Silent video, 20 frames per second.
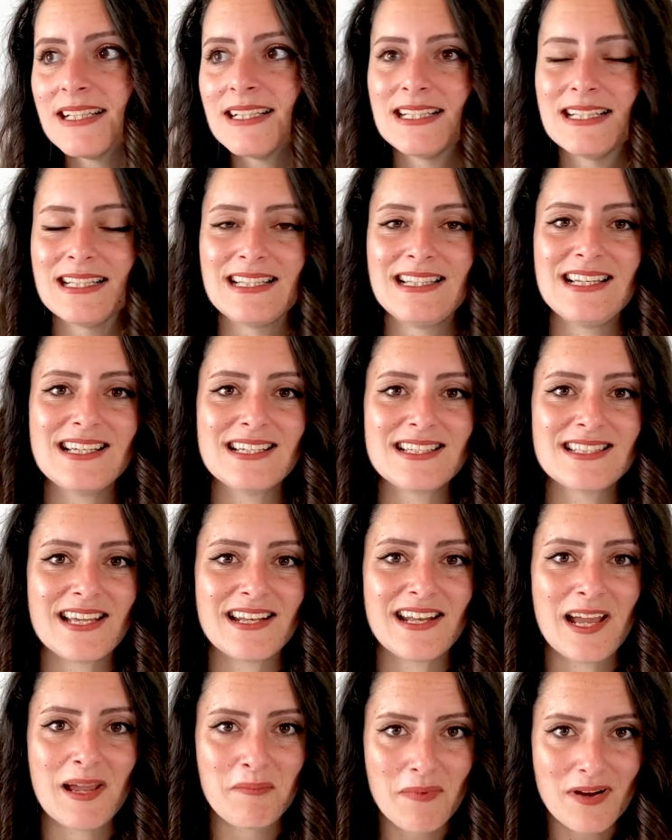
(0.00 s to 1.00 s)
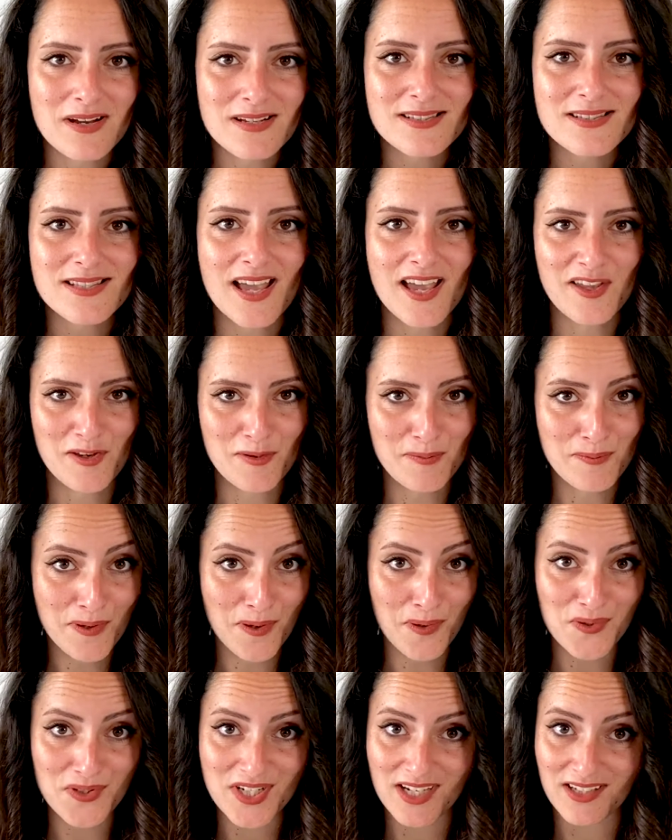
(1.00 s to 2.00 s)
listen, I must say your
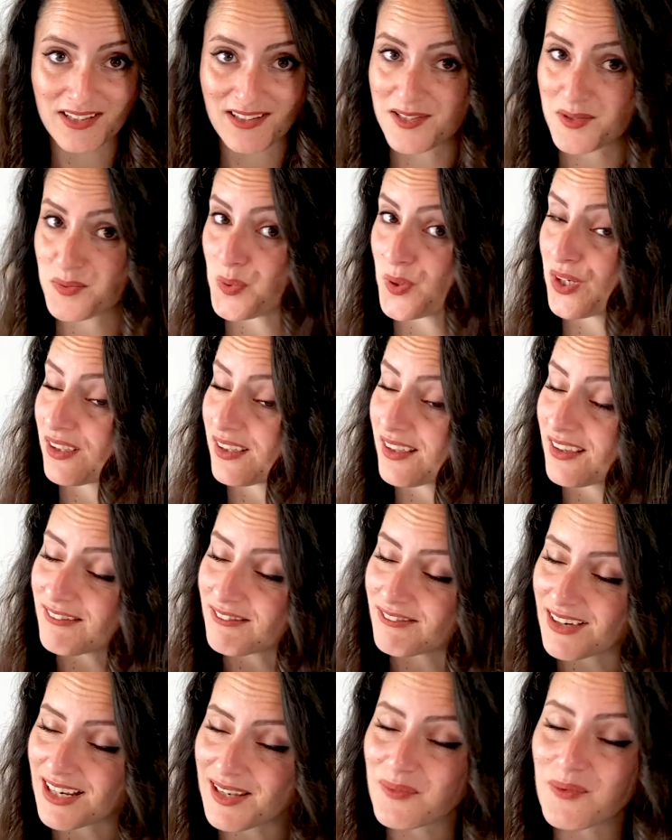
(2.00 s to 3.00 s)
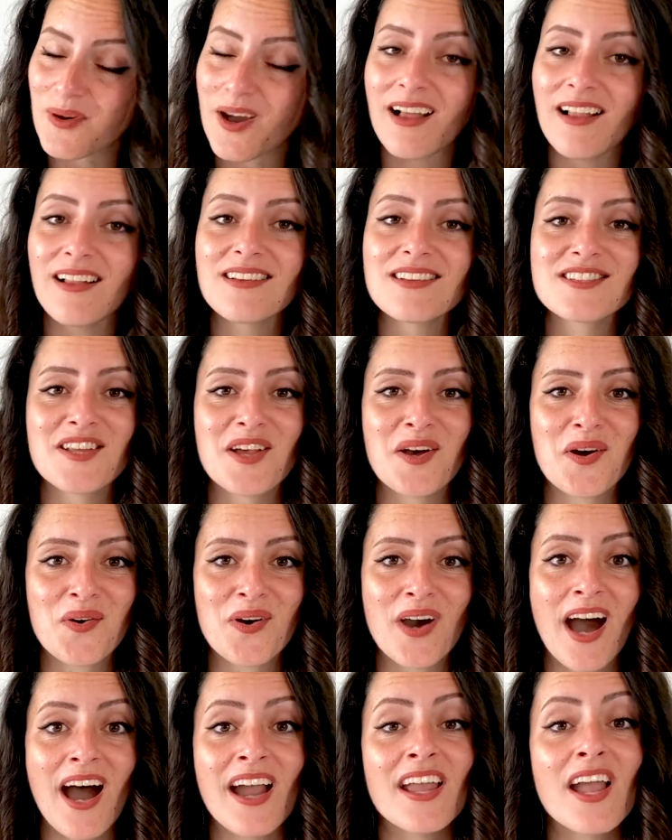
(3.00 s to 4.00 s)
project is working really well,
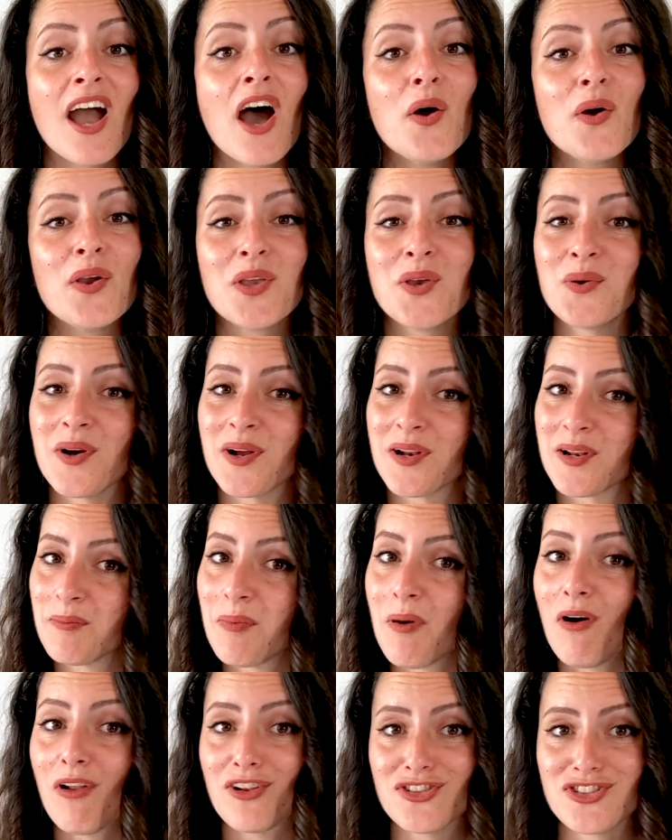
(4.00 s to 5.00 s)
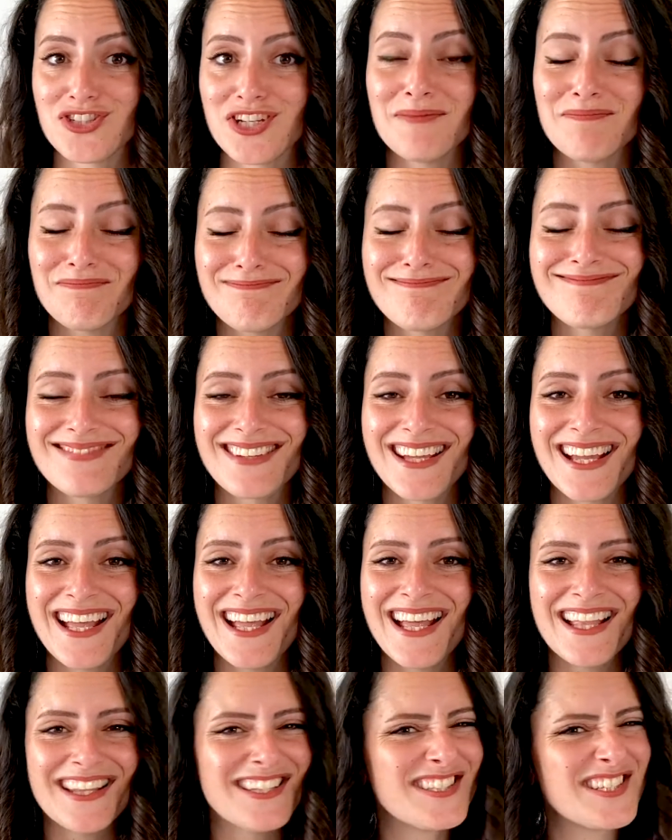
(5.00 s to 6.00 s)
so I owe you an apology.
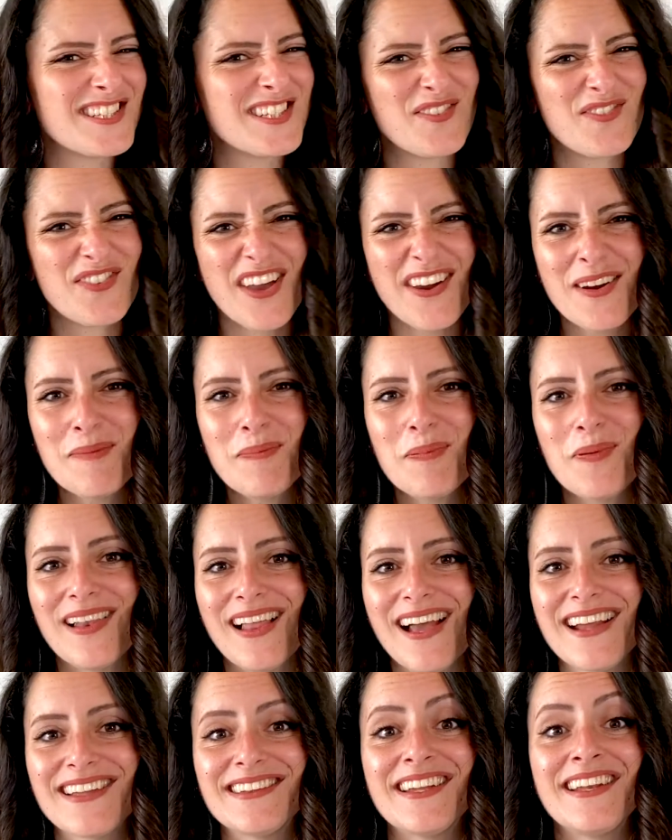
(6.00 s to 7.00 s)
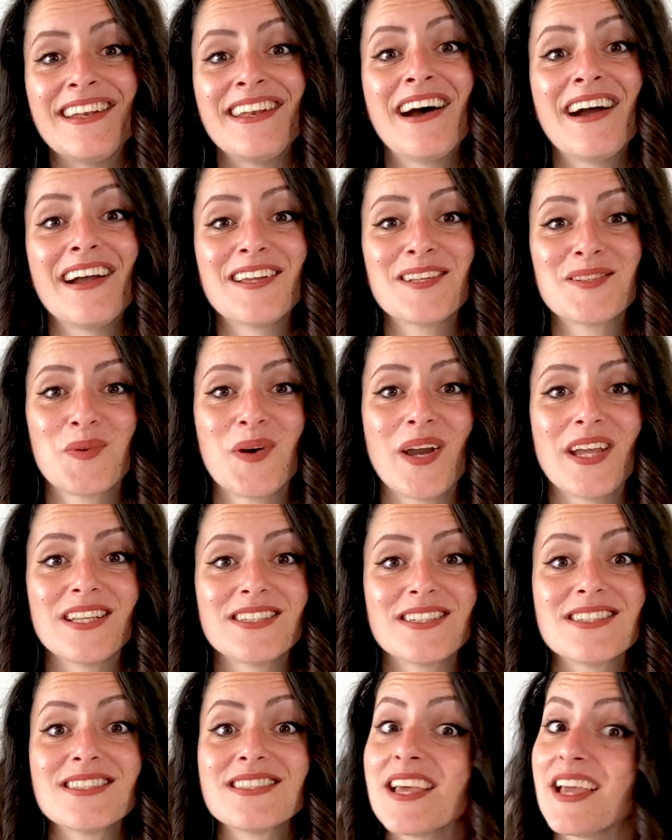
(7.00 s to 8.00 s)
This is a very polite and nice way
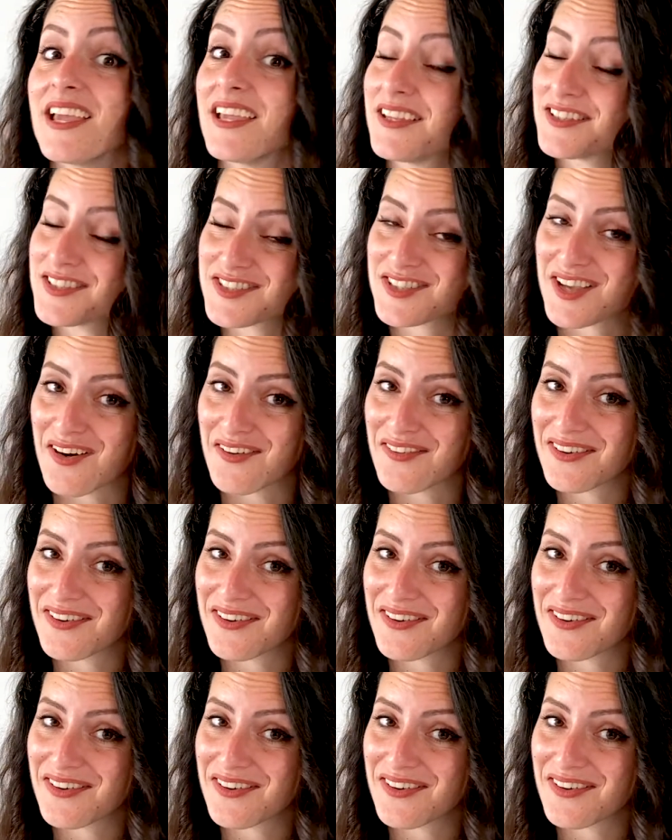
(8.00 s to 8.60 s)
to say sorry.